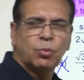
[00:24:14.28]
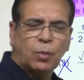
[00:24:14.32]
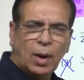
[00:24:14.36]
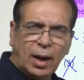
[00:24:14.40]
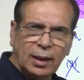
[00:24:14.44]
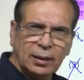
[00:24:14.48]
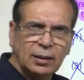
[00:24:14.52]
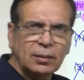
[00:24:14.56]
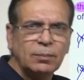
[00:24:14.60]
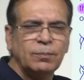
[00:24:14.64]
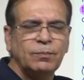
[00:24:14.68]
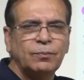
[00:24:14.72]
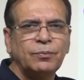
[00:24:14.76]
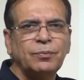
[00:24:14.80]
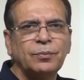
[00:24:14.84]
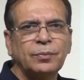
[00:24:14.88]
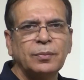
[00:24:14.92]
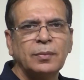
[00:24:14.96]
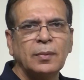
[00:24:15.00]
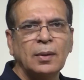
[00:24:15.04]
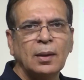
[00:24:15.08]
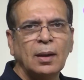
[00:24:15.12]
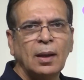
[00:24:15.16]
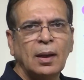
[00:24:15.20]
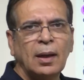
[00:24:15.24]
1,
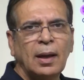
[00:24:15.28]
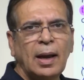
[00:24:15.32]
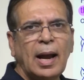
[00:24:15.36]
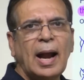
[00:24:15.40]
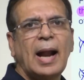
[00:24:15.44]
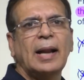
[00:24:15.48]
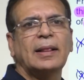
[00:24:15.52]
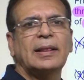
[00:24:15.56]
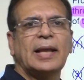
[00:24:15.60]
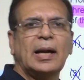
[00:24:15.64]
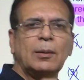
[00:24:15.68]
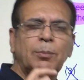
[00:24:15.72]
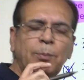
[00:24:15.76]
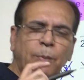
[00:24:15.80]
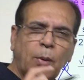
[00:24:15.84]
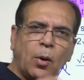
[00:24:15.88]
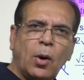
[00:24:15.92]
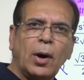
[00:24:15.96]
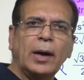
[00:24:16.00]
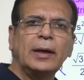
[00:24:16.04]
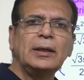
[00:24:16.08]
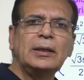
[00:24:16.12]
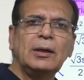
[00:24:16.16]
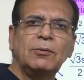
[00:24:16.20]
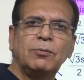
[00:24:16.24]
and that
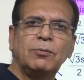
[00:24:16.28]
point